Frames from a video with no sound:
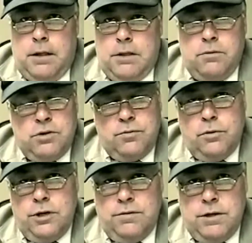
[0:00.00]
There was
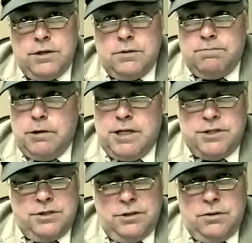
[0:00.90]
40 of us
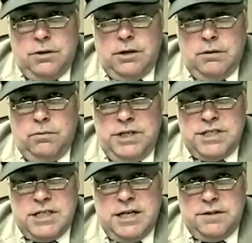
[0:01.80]
plus in the court, and we
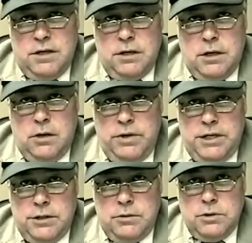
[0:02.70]
sat there, and all we
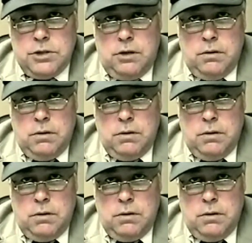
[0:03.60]
could do was go,